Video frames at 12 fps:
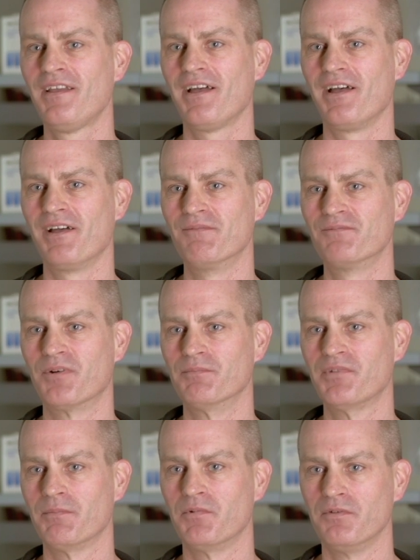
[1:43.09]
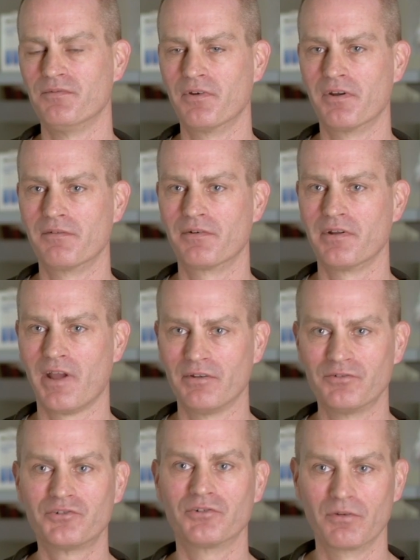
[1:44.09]
from someone who's very, very
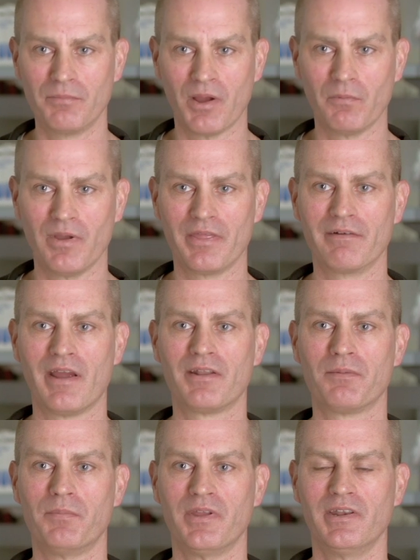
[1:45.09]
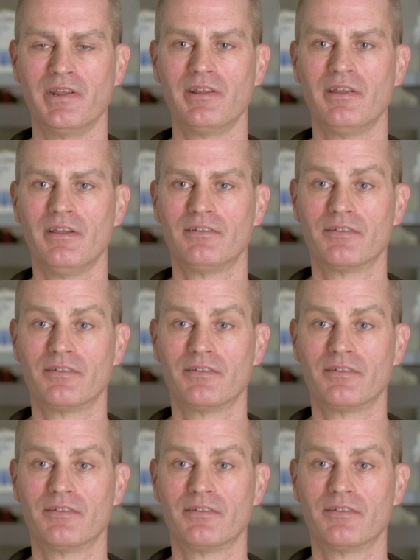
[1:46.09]
unsure about where they're at the beginning